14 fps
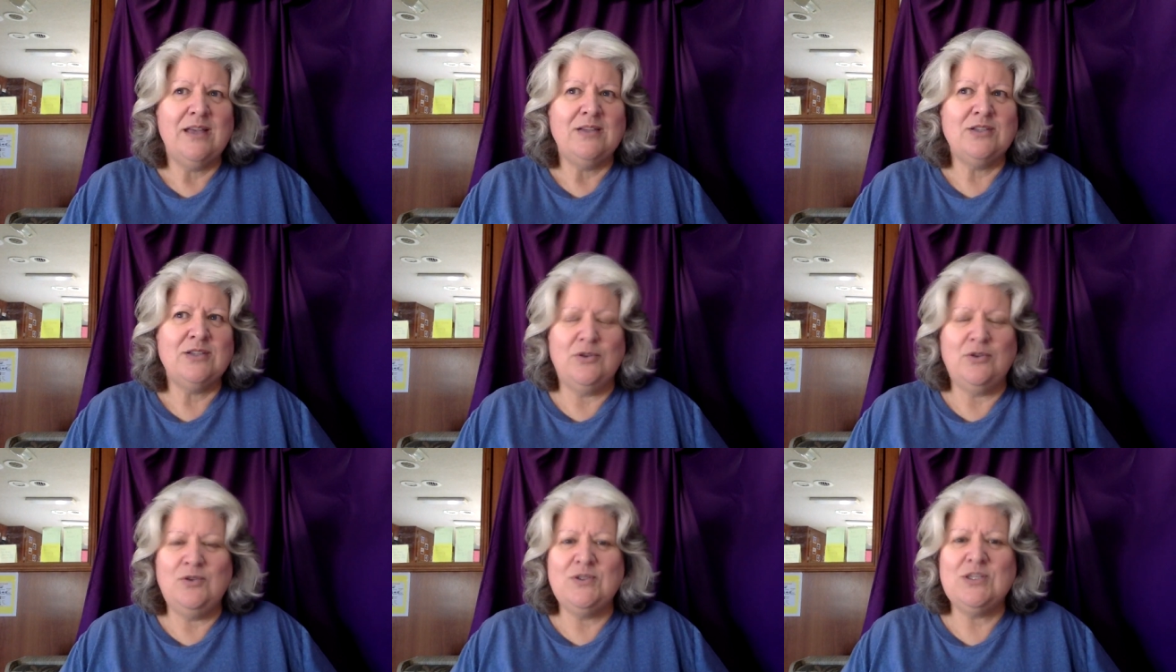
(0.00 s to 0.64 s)

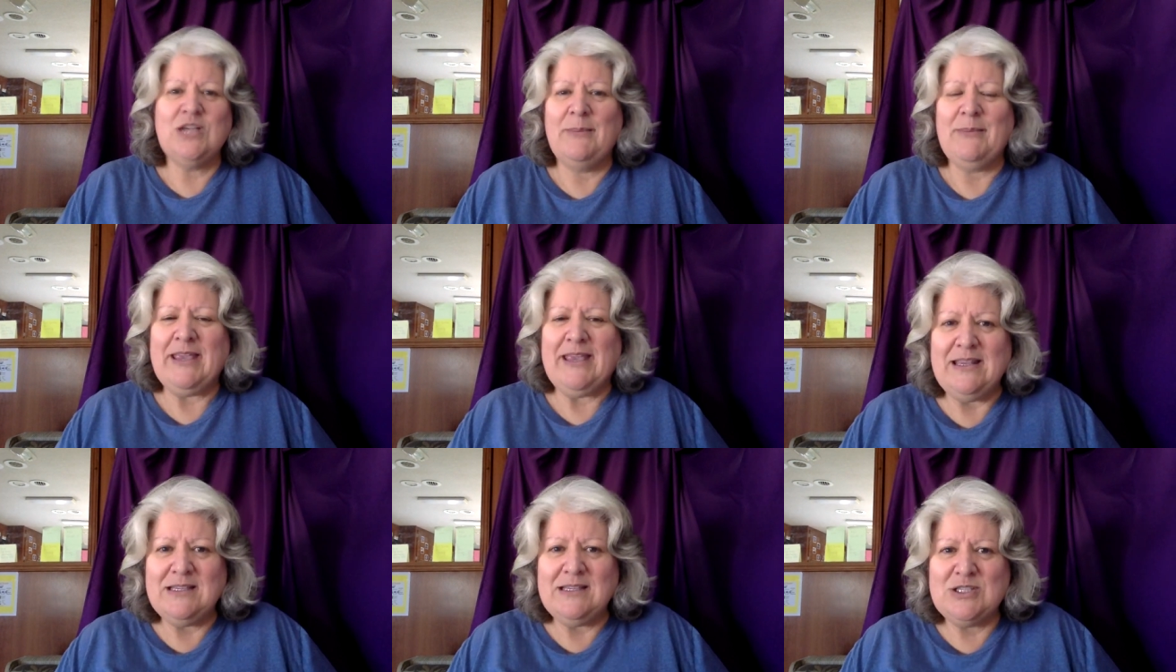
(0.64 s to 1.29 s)
don't use time
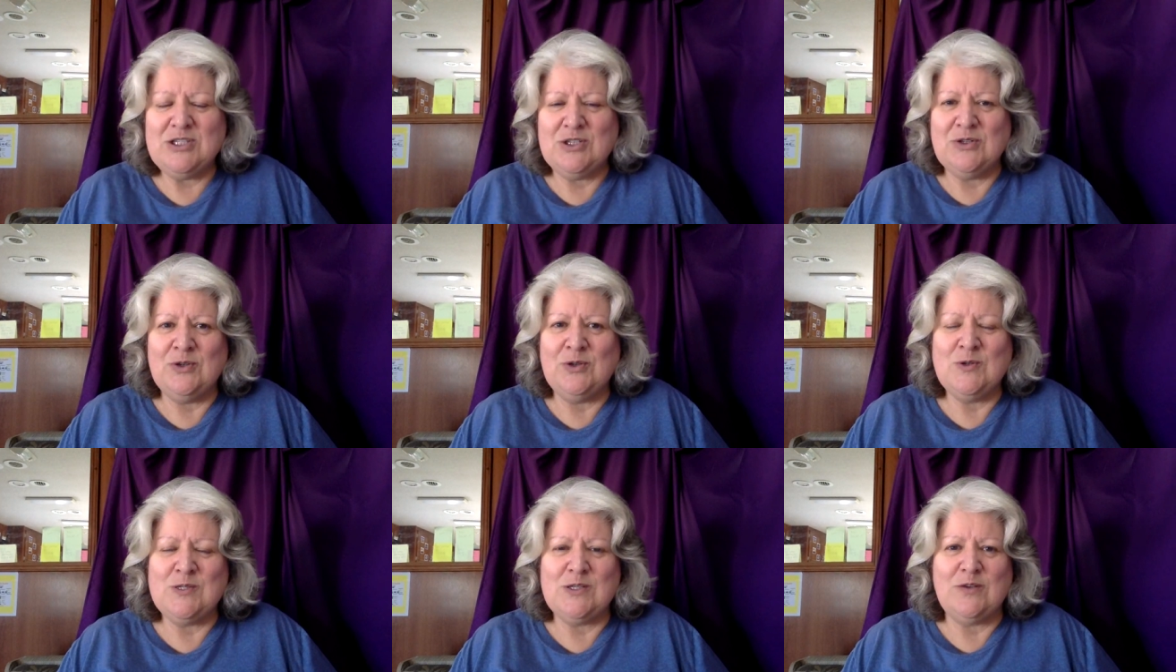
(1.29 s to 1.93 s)
against you,
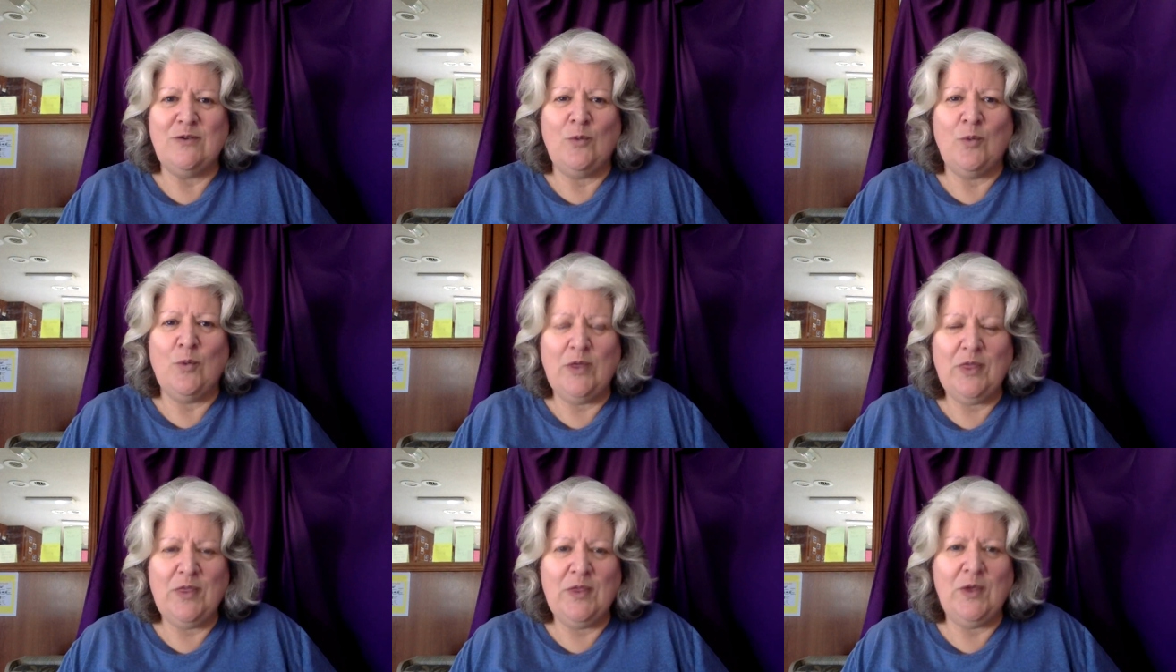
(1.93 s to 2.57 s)
use it
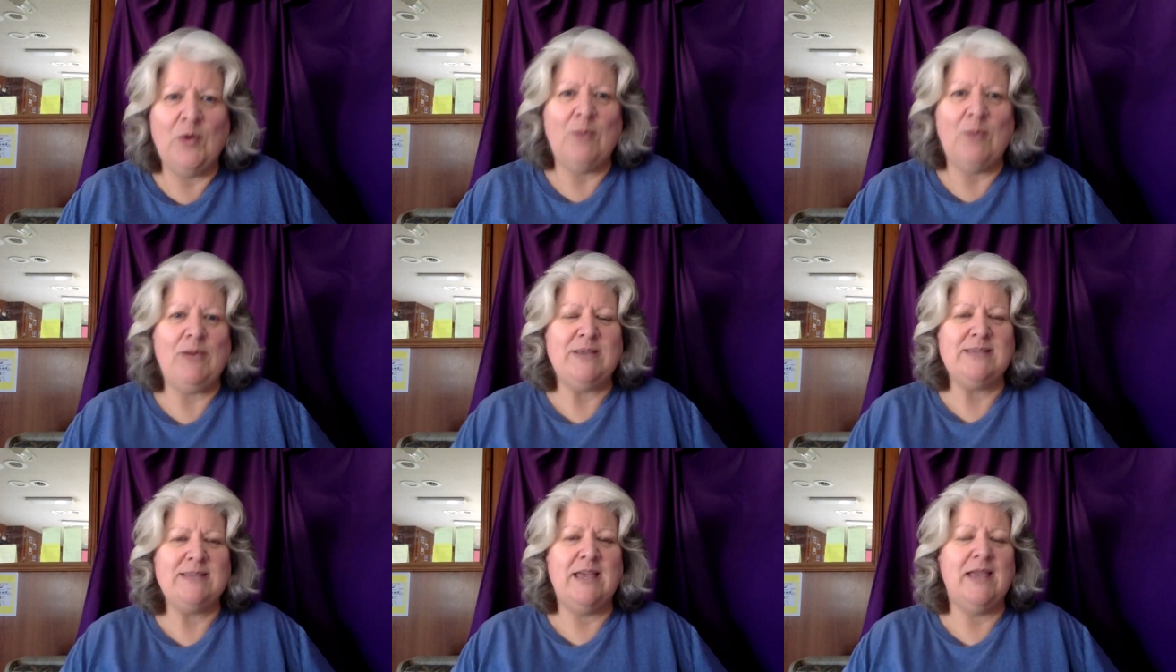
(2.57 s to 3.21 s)
with you by
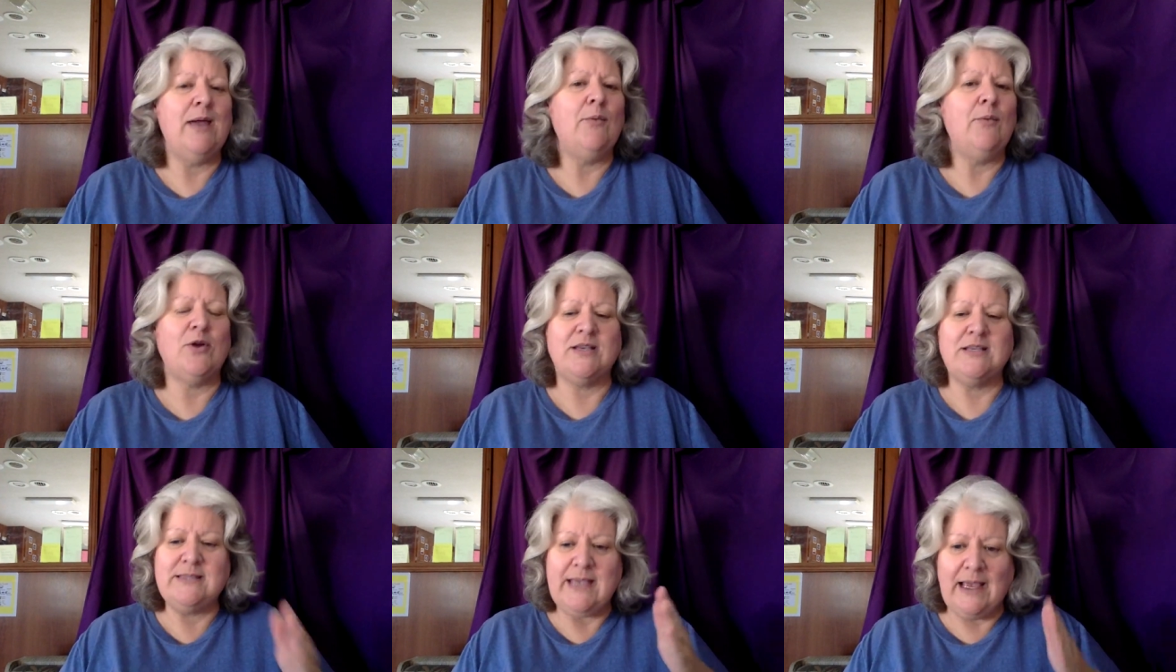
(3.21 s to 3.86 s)
saying we're
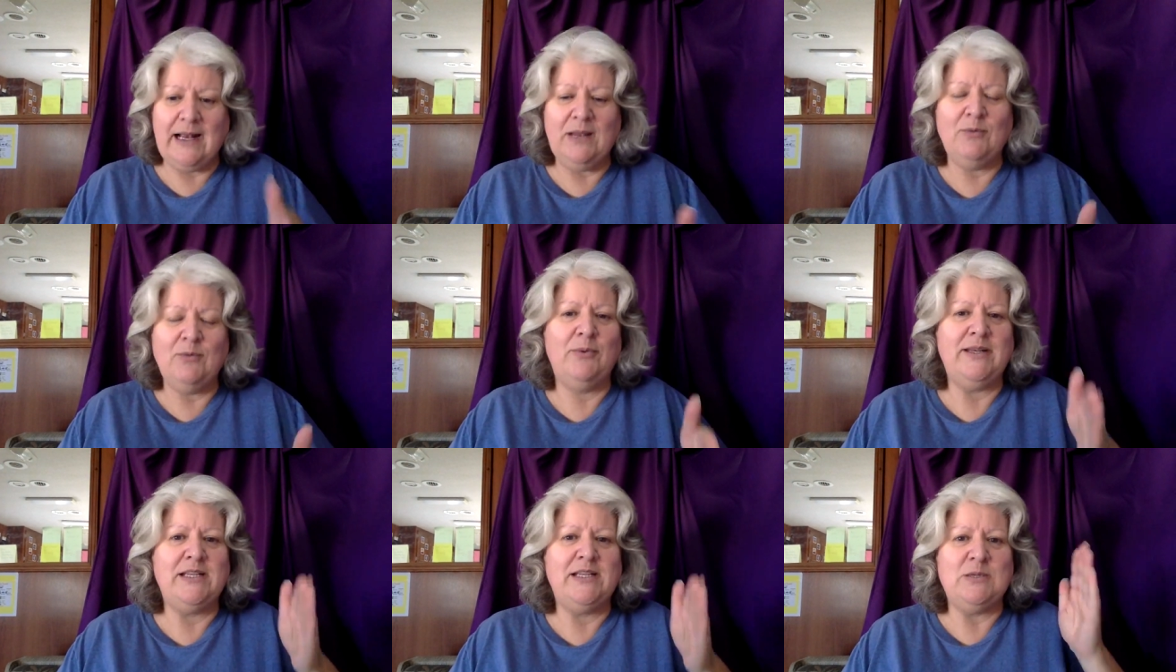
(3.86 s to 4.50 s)
exactly where
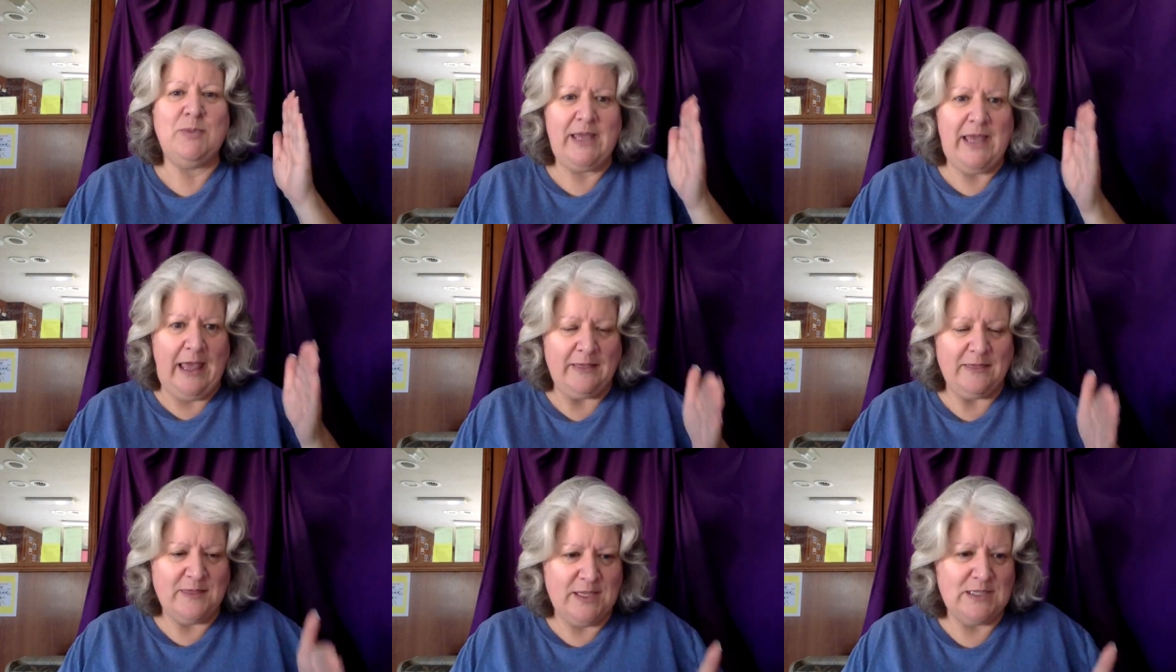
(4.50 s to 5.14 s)
we need to be at
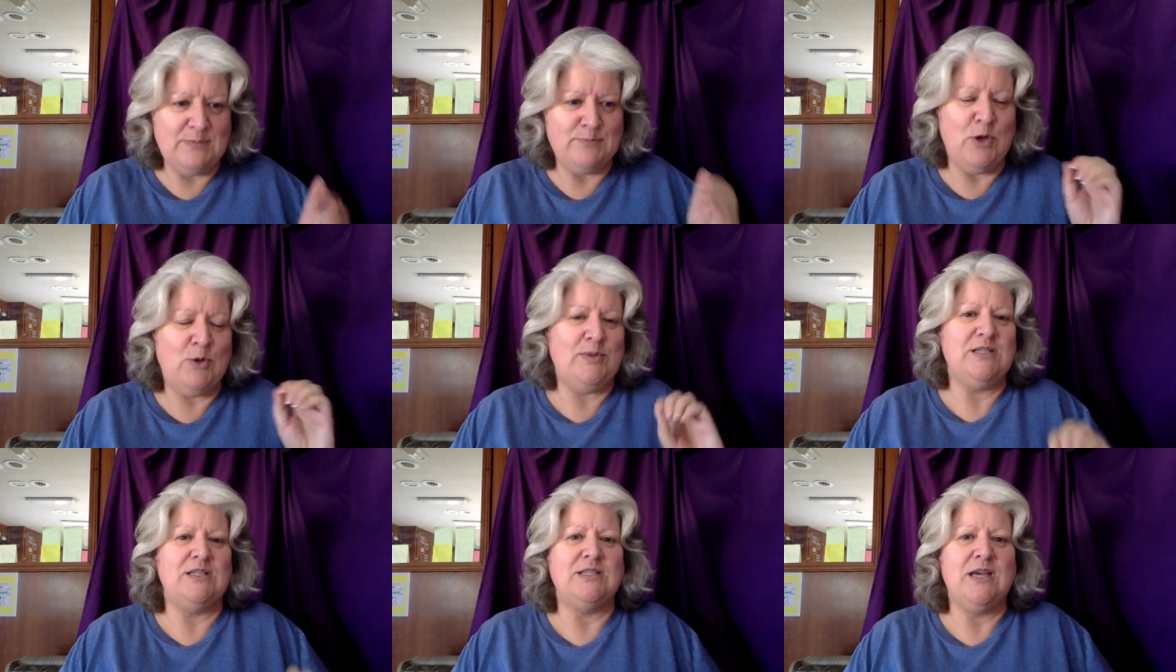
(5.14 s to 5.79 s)
this
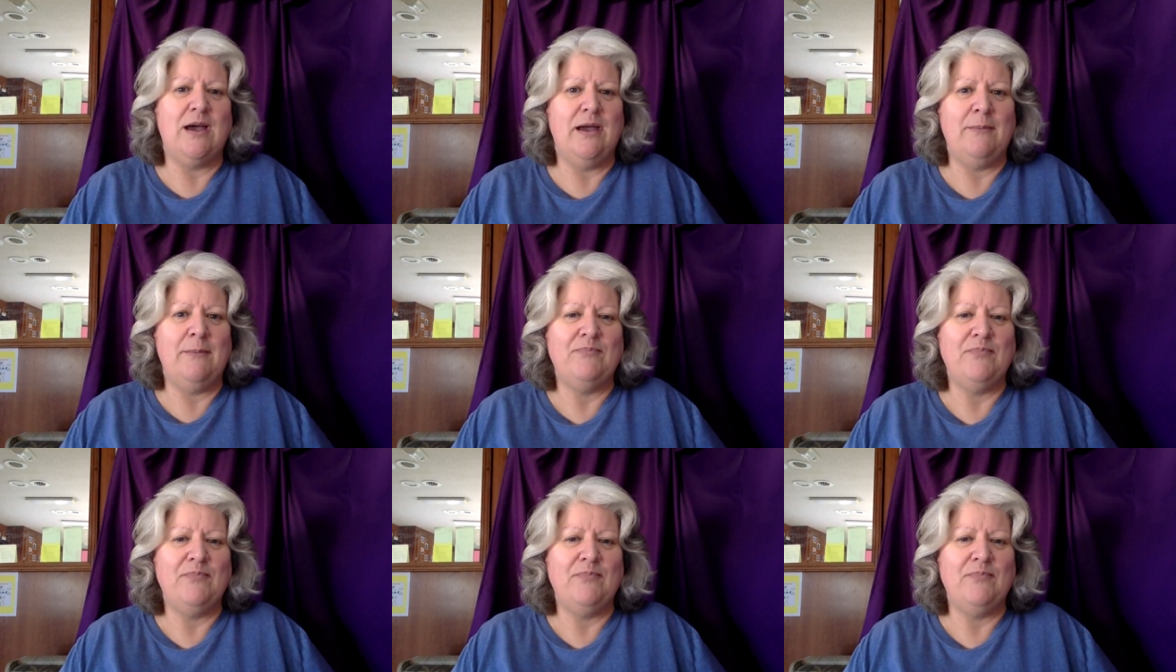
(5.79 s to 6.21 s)
moment in time.